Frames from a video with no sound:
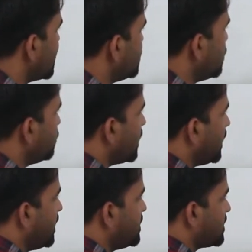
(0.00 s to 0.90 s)
assume
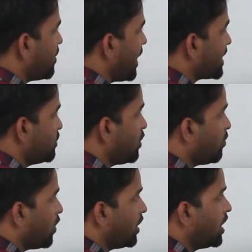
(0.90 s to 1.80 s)
that it's the
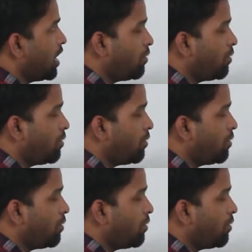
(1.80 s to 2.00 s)
maximum point.